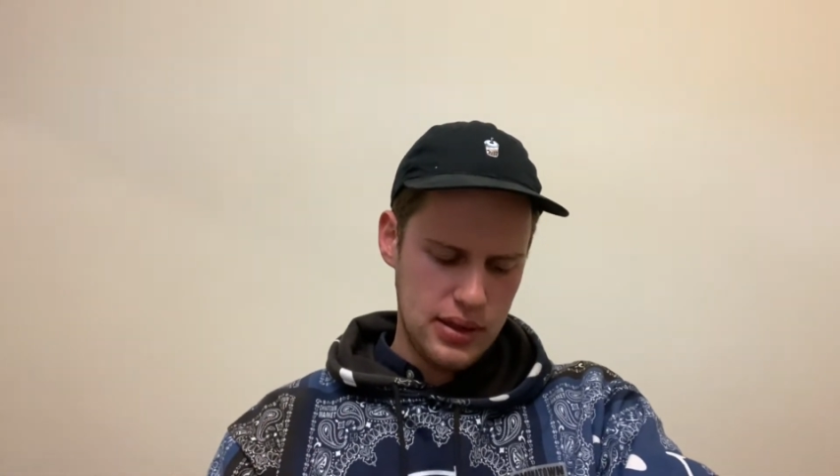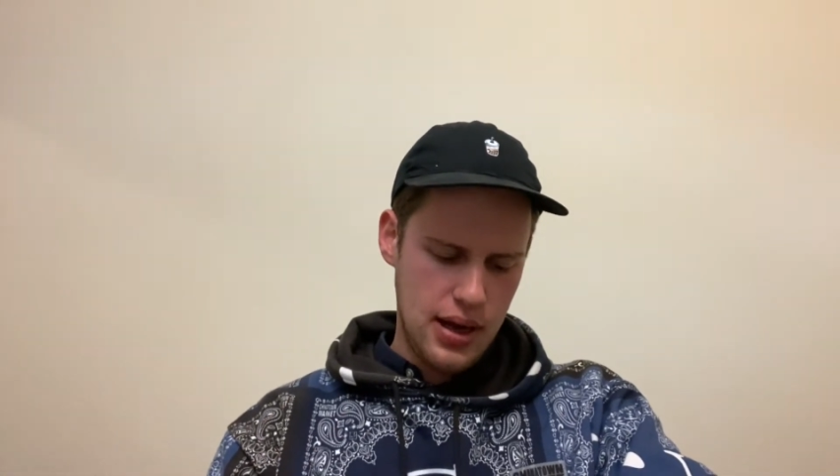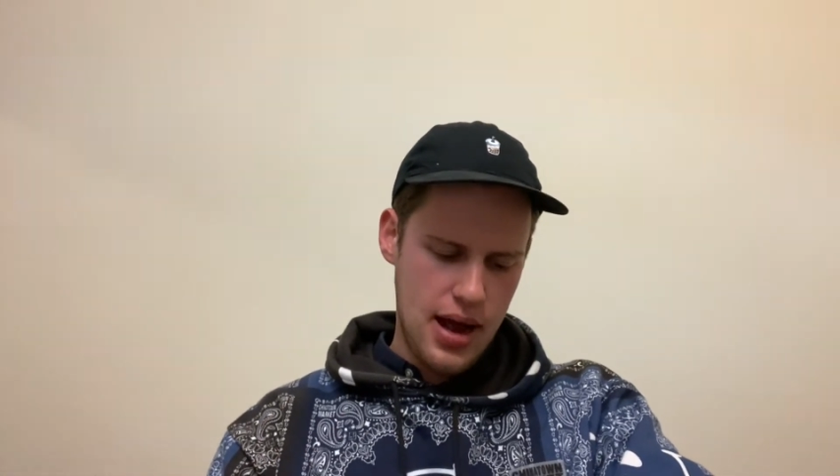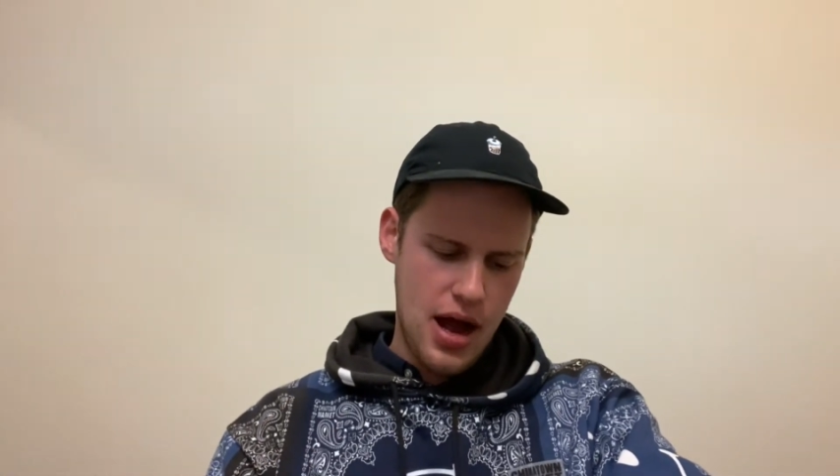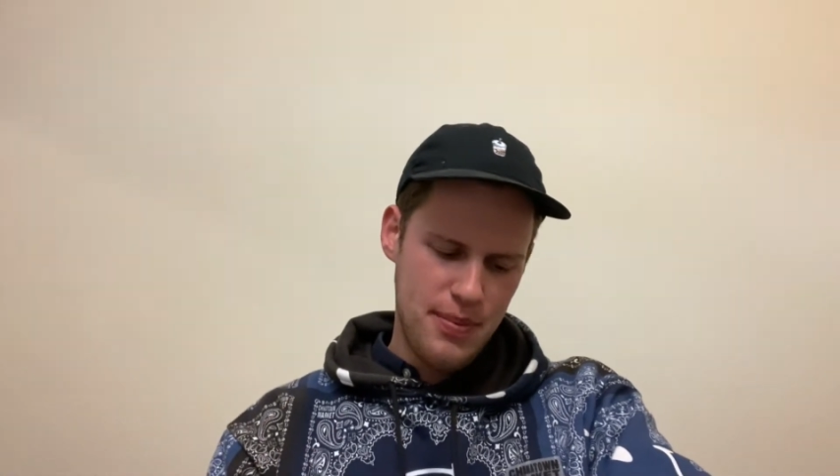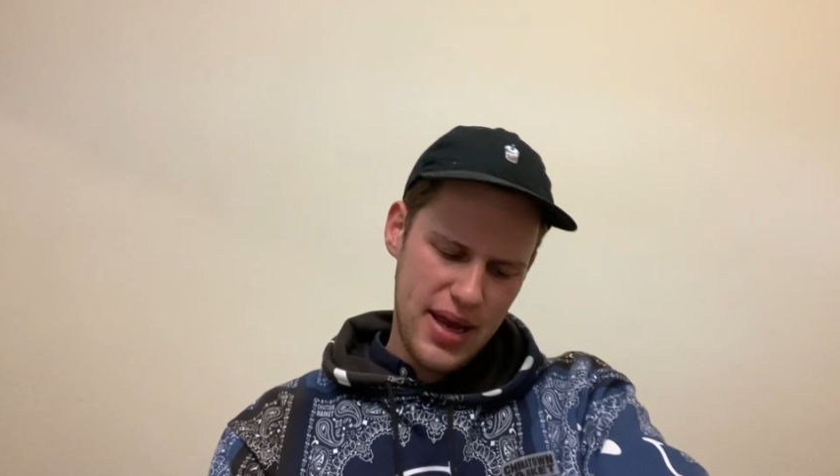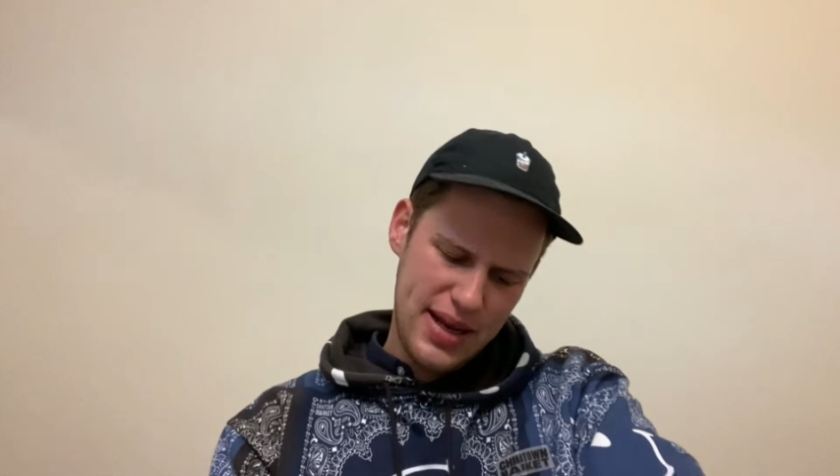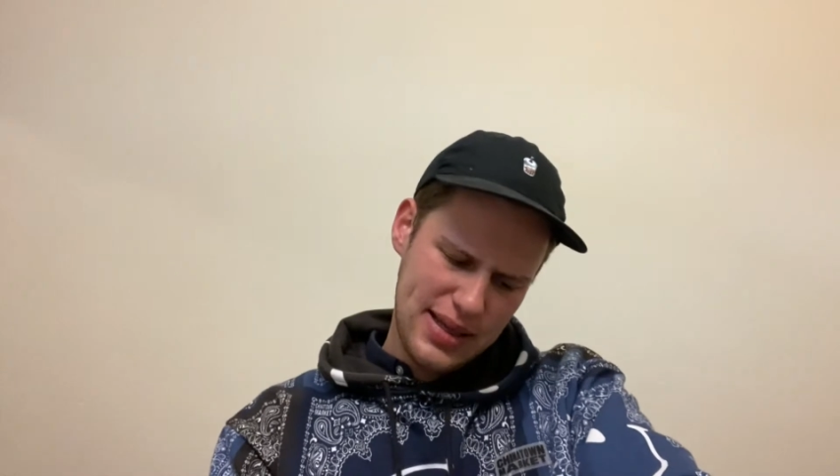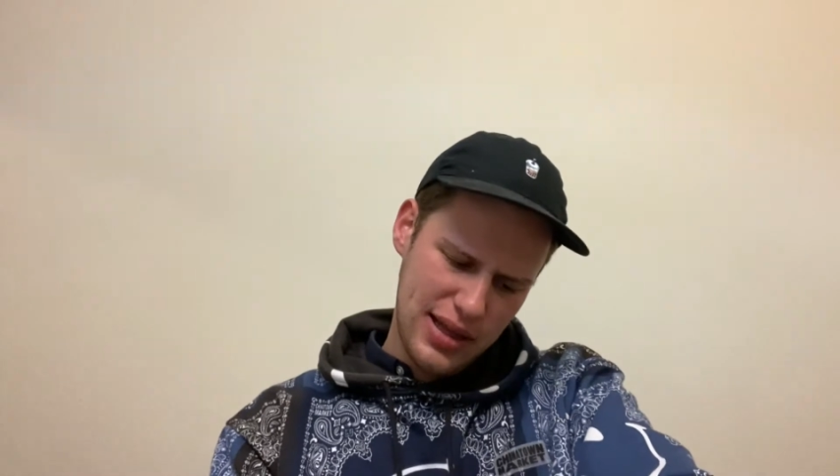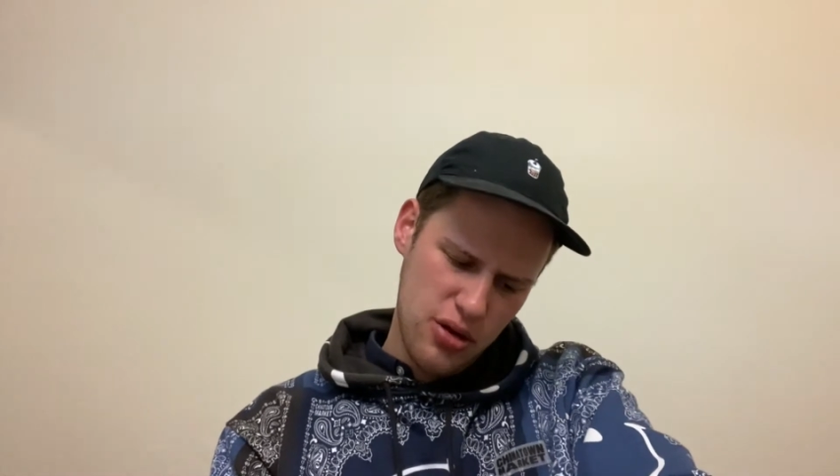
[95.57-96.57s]
It is
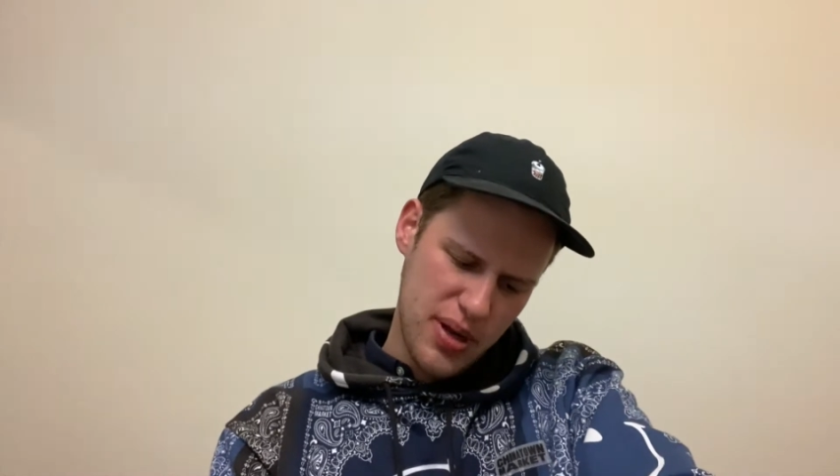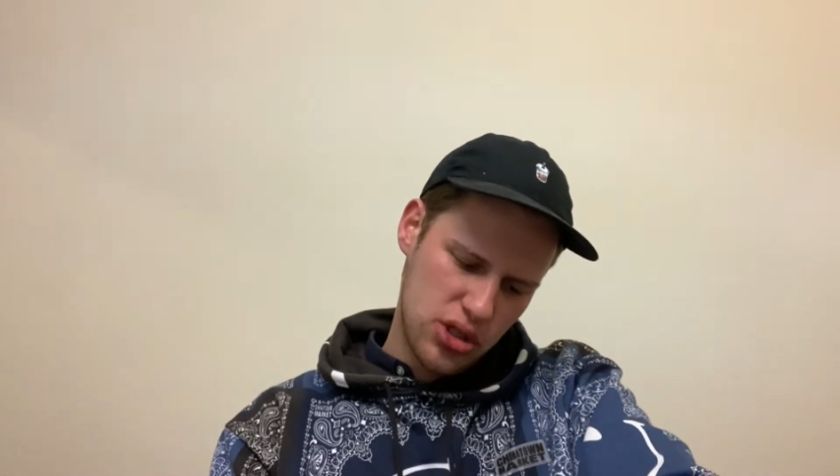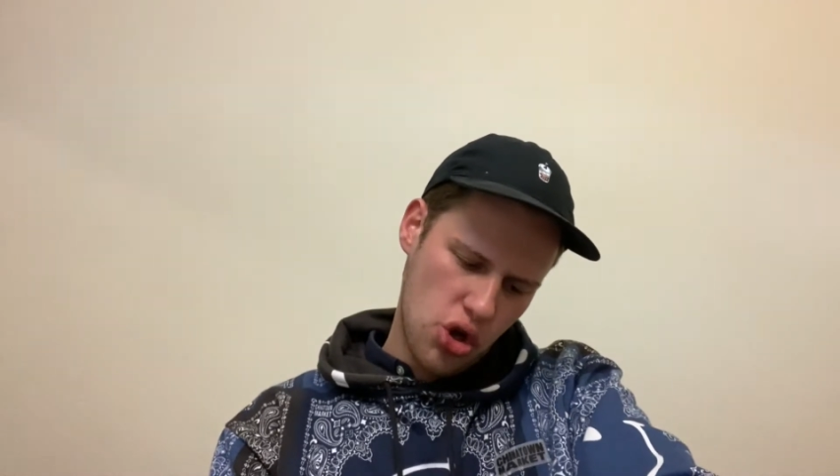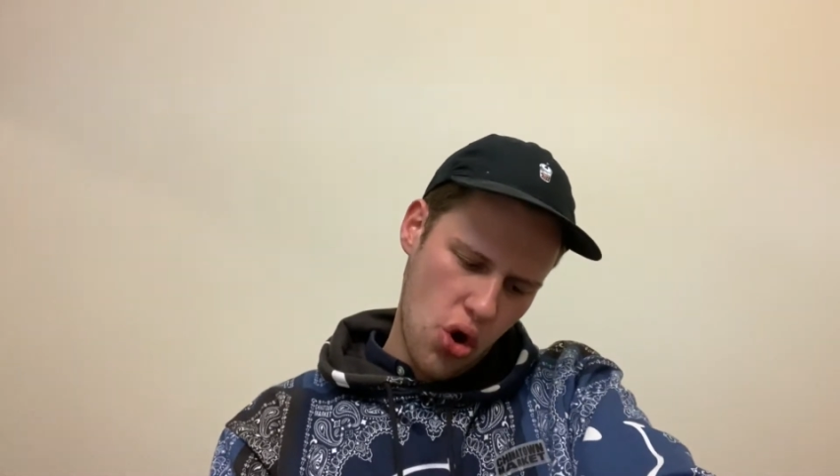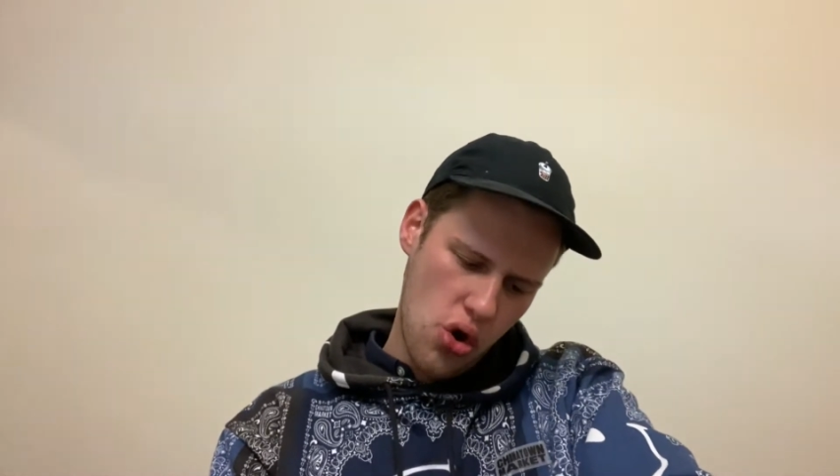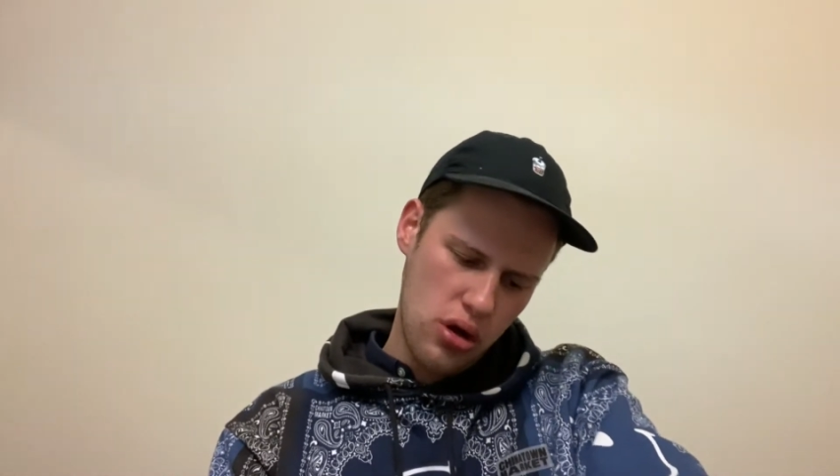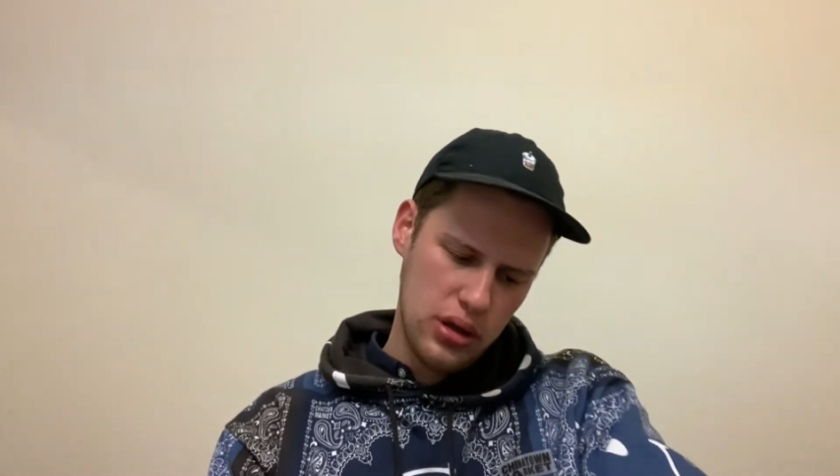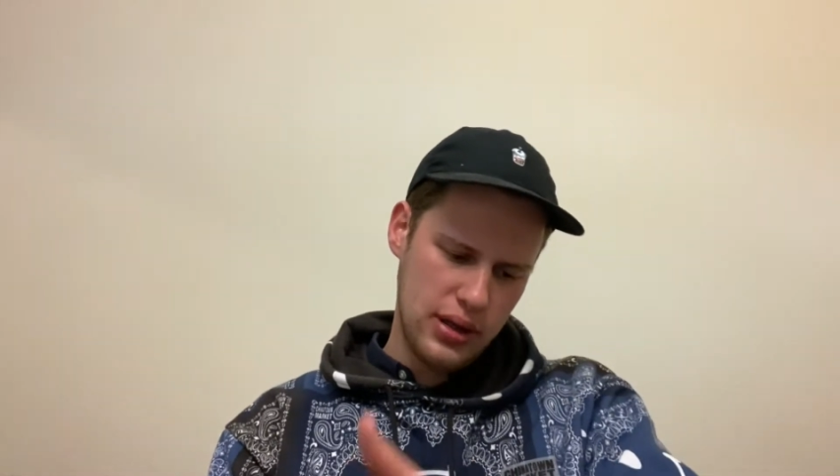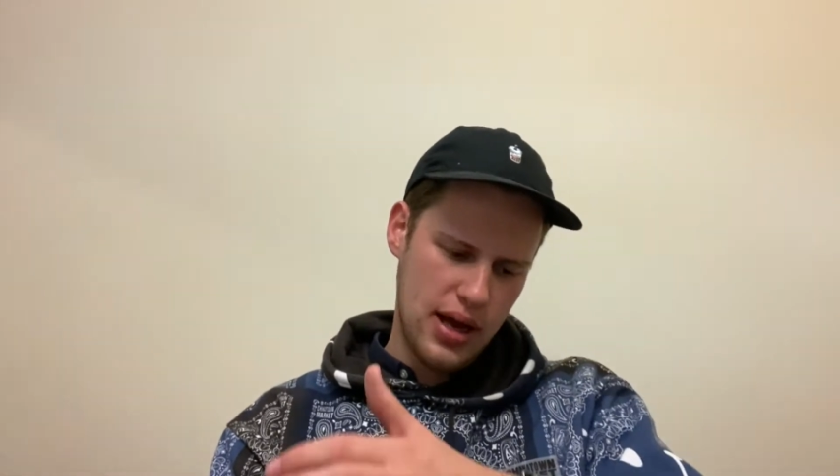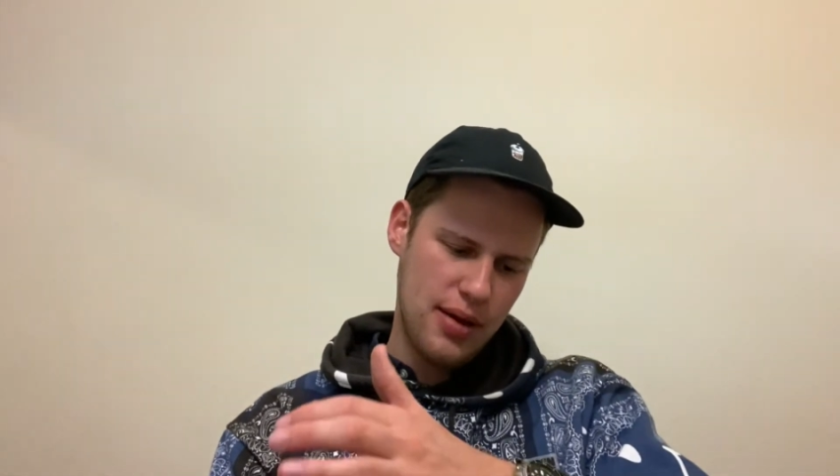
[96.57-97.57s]
a little bit
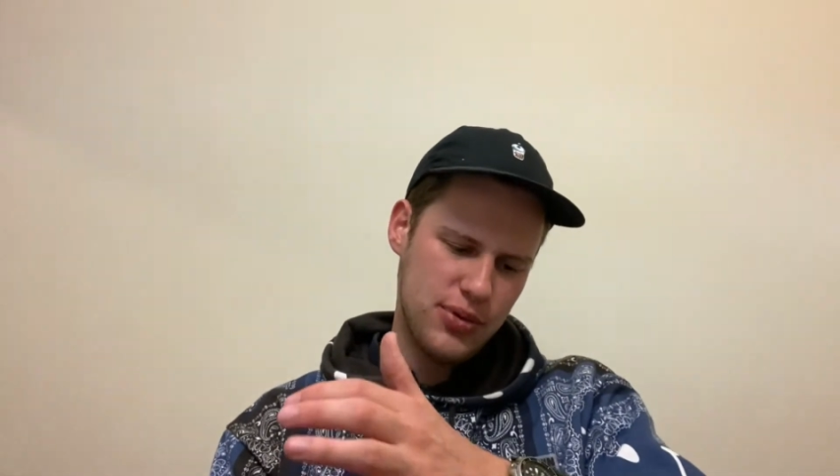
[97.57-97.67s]
tall,